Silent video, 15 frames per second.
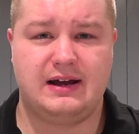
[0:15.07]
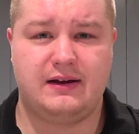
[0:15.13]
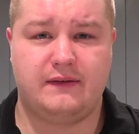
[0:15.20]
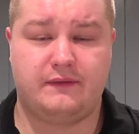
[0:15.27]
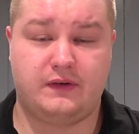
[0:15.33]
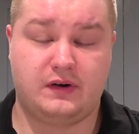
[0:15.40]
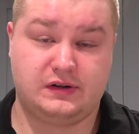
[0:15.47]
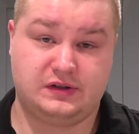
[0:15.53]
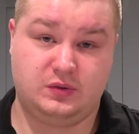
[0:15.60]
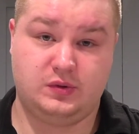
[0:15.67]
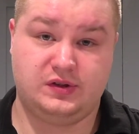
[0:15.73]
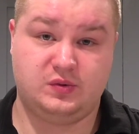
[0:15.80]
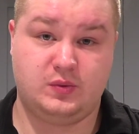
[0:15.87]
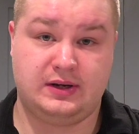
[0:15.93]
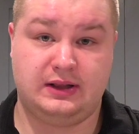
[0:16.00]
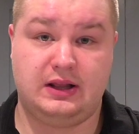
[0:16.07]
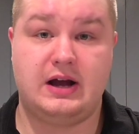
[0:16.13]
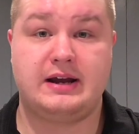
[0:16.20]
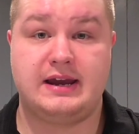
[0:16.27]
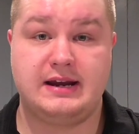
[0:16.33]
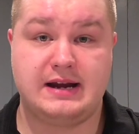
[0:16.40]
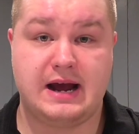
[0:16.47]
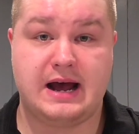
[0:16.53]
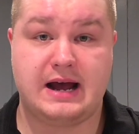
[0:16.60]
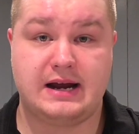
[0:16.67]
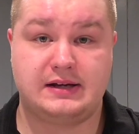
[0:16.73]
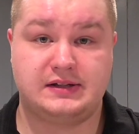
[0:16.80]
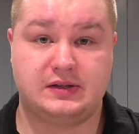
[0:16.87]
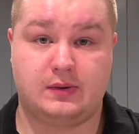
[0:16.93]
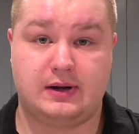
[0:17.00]
First was when Lucky died,
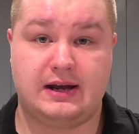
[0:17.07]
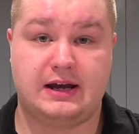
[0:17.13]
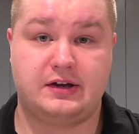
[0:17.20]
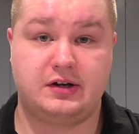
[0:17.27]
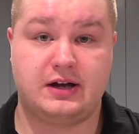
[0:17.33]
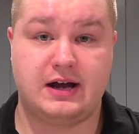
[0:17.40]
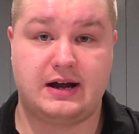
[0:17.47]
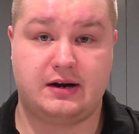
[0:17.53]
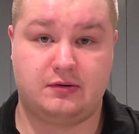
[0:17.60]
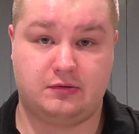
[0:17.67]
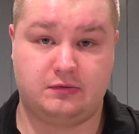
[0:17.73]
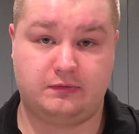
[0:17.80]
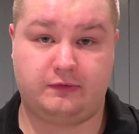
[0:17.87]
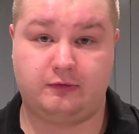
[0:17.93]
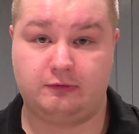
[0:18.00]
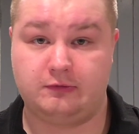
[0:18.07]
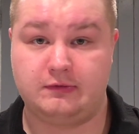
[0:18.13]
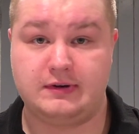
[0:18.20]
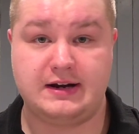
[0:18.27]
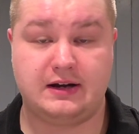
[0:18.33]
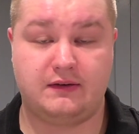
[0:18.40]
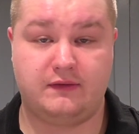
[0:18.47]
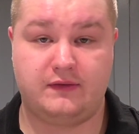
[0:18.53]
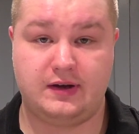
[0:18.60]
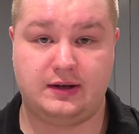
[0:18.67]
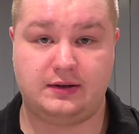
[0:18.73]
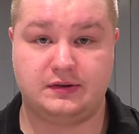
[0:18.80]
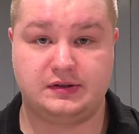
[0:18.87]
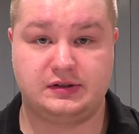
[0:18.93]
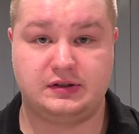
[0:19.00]
so I had to kind of reconfigure
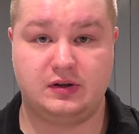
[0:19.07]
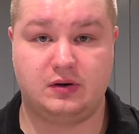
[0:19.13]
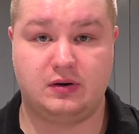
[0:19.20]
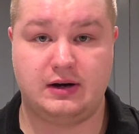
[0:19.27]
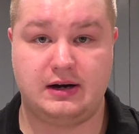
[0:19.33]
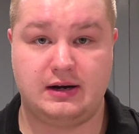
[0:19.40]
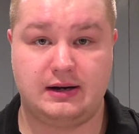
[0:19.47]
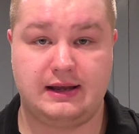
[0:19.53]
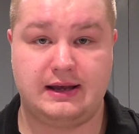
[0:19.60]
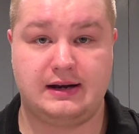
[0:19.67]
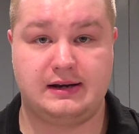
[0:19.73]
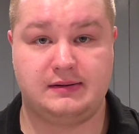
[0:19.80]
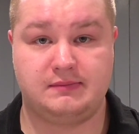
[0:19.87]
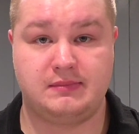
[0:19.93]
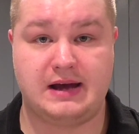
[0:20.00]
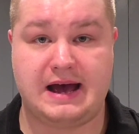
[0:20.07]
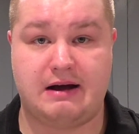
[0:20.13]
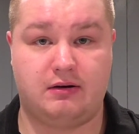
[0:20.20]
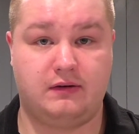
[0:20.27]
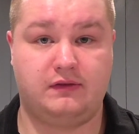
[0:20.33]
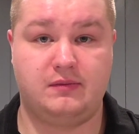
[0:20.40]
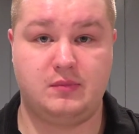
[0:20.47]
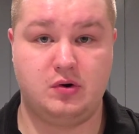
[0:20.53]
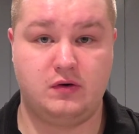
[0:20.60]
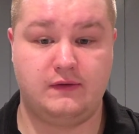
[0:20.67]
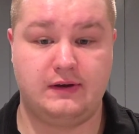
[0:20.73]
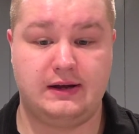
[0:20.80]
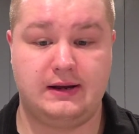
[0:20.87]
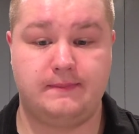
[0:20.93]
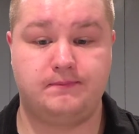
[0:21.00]
the story to get him out of the
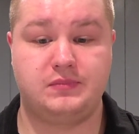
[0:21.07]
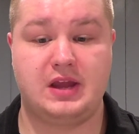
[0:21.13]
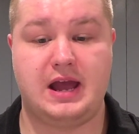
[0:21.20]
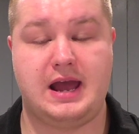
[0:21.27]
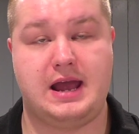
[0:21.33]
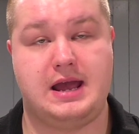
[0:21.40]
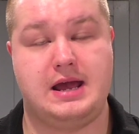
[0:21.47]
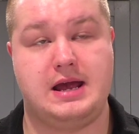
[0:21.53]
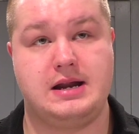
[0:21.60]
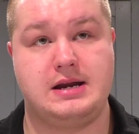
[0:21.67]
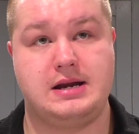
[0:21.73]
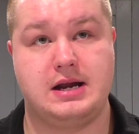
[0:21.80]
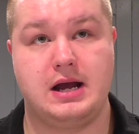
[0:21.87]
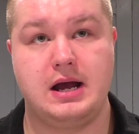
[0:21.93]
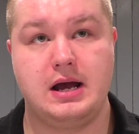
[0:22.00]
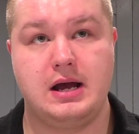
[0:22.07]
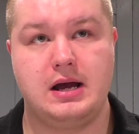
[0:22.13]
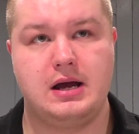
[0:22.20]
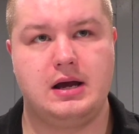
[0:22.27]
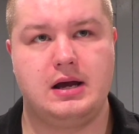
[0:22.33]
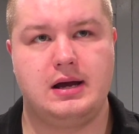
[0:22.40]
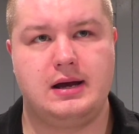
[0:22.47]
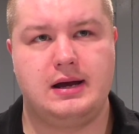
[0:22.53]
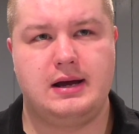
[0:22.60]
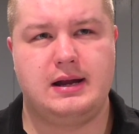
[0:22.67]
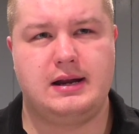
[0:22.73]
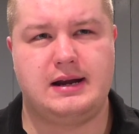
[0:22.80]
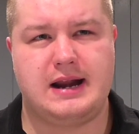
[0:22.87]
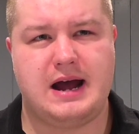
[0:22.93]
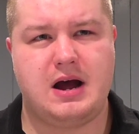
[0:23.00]
movie. And
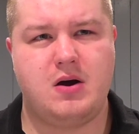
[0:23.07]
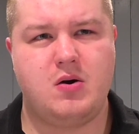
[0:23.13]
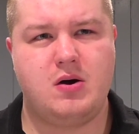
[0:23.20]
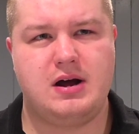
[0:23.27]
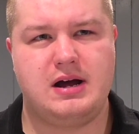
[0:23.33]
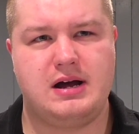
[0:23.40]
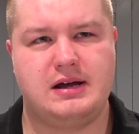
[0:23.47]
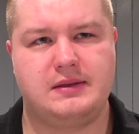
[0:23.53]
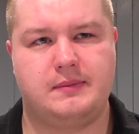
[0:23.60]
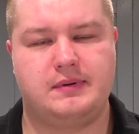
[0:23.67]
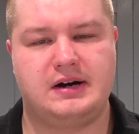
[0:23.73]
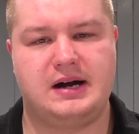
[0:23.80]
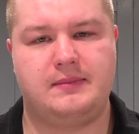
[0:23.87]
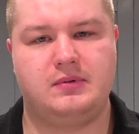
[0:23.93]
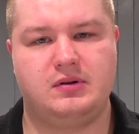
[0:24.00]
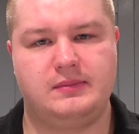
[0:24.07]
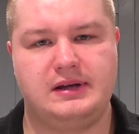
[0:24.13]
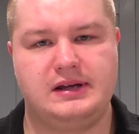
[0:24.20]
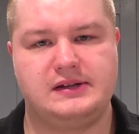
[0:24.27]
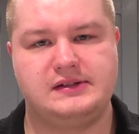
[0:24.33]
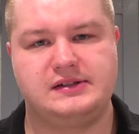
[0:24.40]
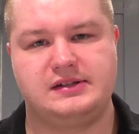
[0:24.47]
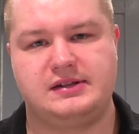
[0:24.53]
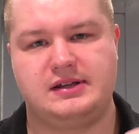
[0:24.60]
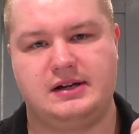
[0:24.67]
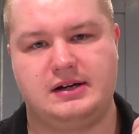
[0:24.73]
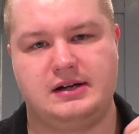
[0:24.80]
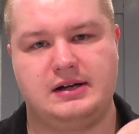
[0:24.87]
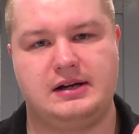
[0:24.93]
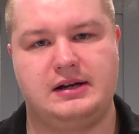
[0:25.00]
now the problem is
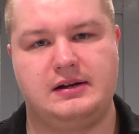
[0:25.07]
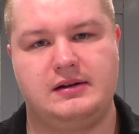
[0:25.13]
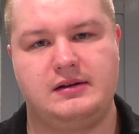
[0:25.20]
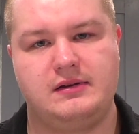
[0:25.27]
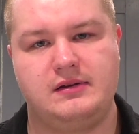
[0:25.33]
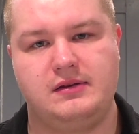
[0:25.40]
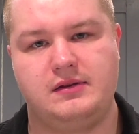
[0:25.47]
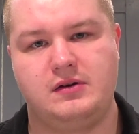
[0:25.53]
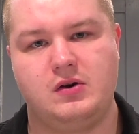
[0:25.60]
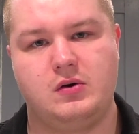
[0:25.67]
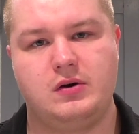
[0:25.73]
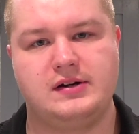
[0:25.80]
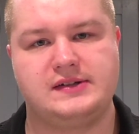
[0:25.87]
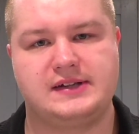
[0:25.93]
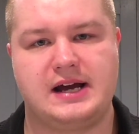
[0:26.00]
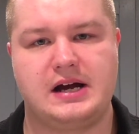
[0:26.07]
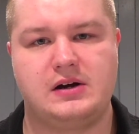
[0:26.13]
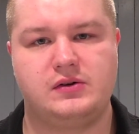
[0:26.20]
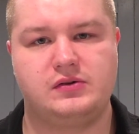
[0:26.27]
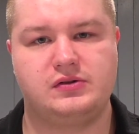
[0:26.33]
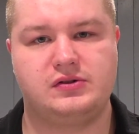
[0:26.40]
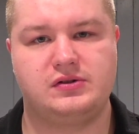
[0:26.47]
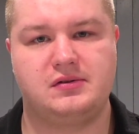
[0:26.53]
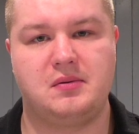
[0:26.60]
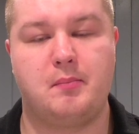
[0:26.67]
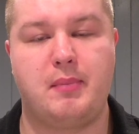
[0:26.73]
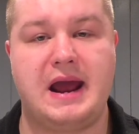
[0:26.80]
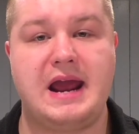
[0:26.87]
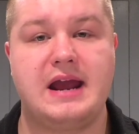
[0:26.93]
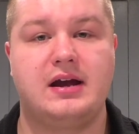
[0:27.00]
that the Norris House, the
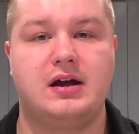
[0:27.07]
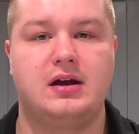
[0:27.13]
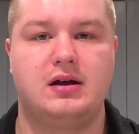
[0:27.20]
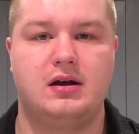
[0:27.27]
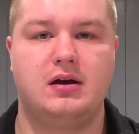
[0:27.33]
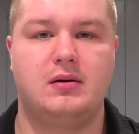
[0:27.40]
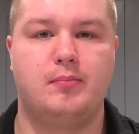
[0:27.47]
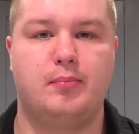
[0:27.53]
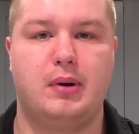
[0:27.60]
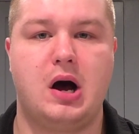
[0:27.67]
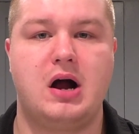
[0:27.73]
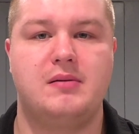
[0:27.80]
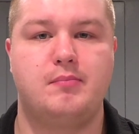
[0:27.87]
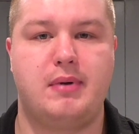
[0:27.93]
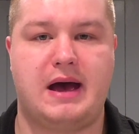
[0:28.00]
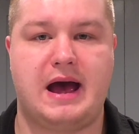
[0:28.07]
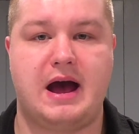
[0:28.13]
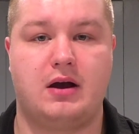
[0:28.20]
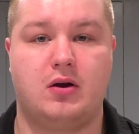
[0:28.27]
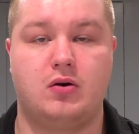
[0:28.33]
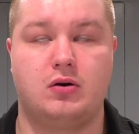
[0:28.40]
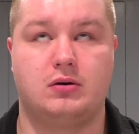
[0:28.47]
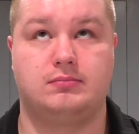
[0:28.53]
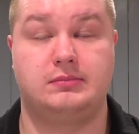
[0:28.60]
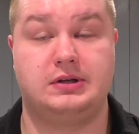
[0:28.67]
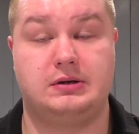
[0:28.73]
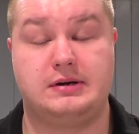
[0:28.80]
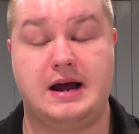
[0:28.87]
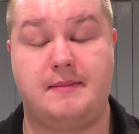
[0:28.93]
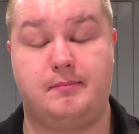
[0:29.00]
bank, bought it back, or no,
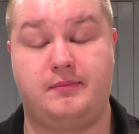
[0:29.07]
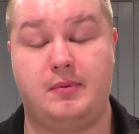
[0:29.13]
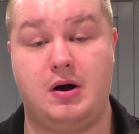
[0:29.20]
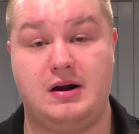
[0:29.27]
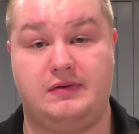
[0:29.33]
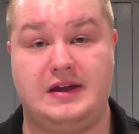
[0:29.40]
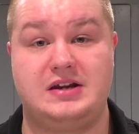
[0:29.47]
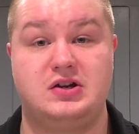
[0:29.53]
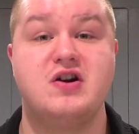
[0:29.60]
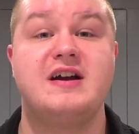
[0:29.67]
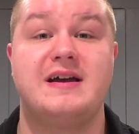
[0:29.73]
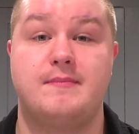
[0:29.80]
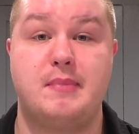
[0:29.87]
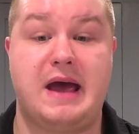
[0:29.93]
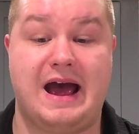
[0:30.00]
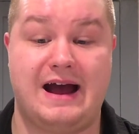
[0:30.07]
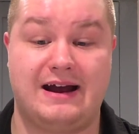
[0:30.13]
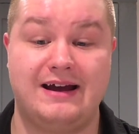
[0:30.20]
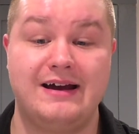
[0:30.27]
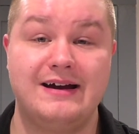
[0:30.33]
not bought it. They took it back